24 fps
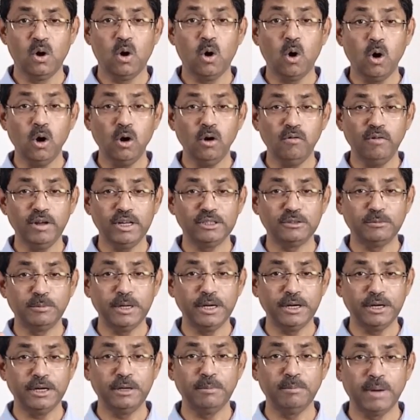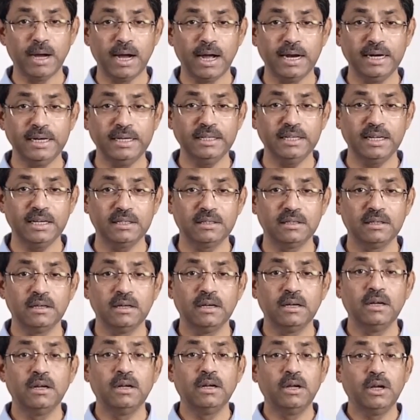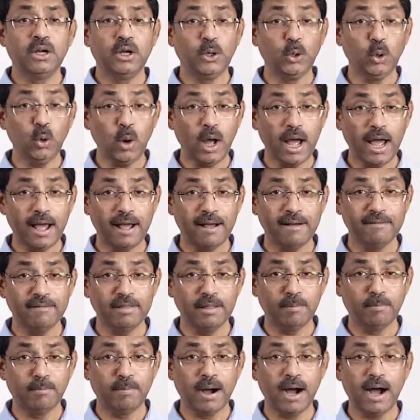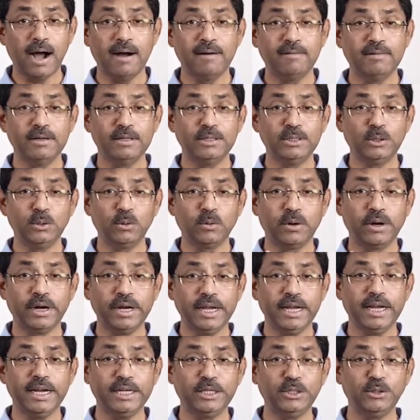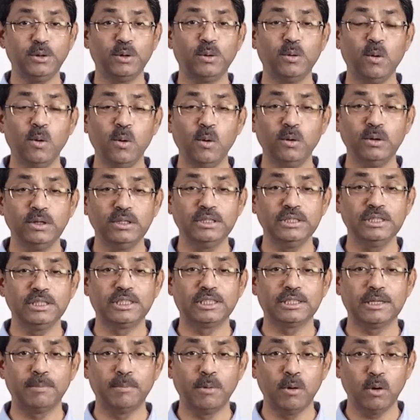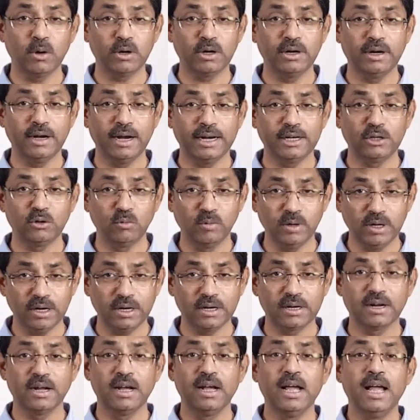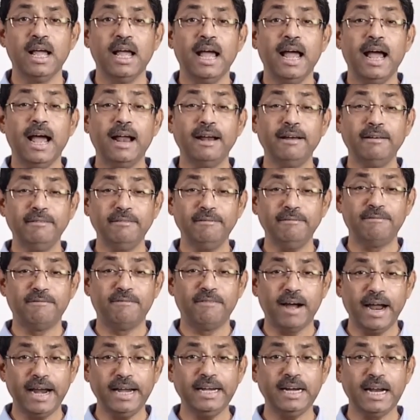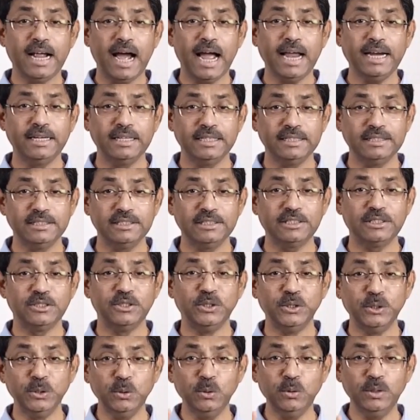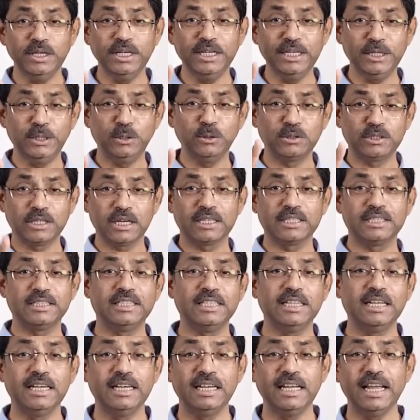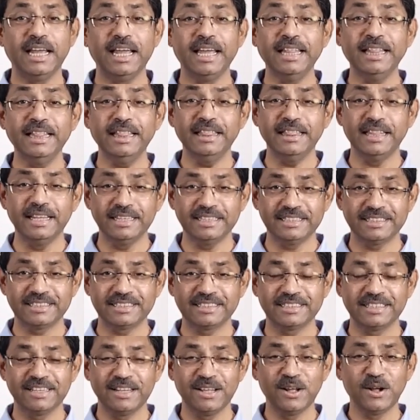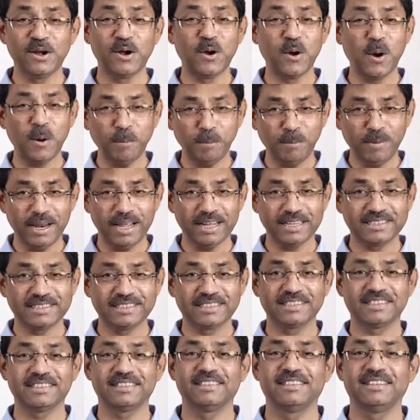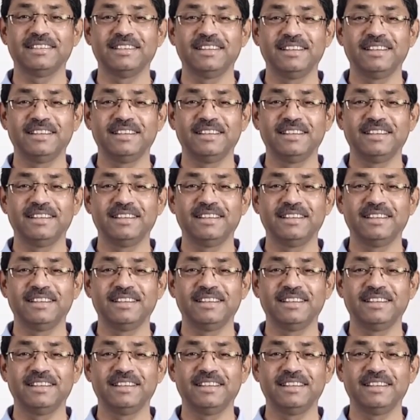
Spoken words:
Always bear in mind that you have the power to create your own support network and find guidance you need to succeed in this complex